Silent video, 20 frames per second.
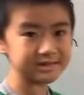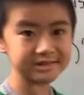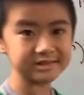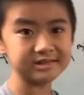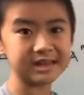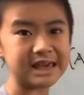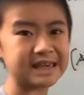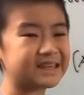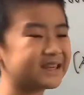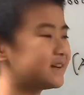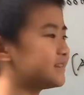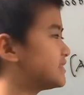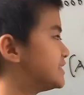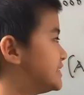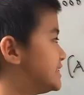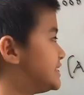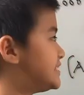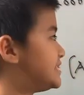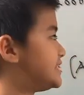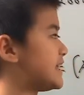to take out the
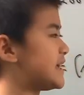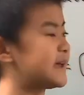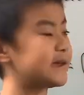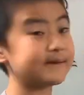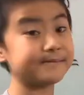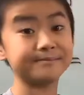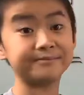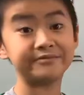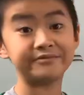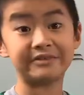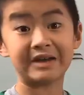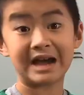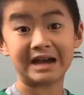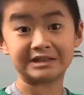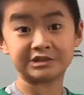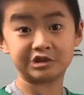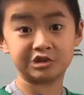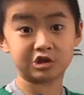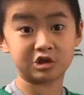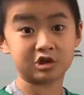same
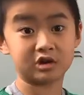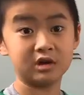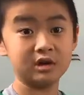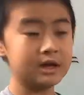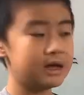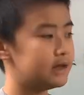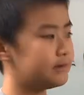factor